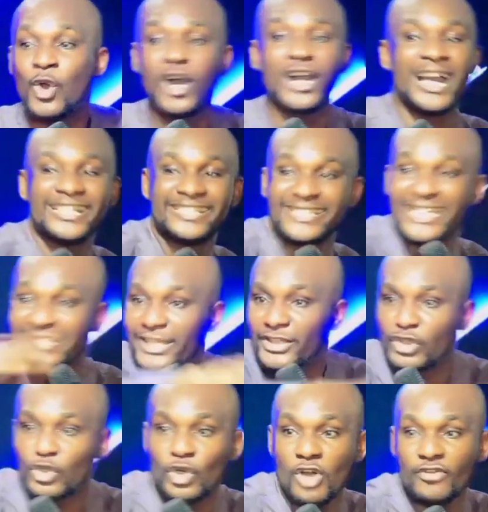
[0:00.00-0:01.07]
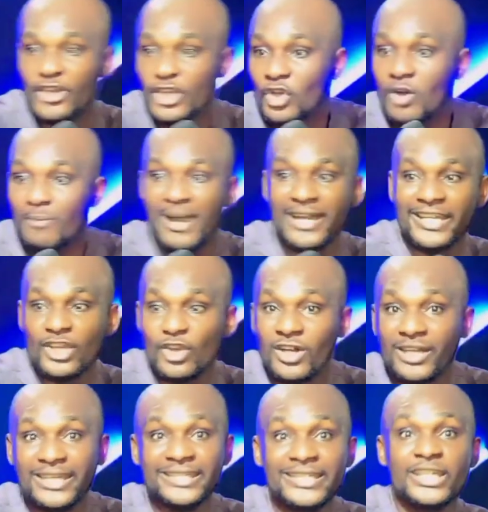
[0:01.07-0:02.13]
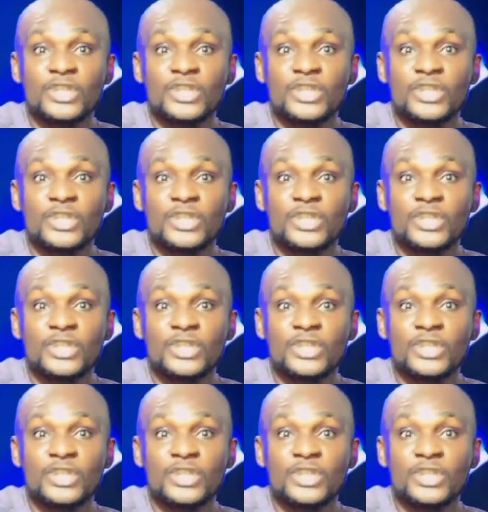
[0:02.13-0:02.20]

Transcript: God can change the story of a young man, a young lady.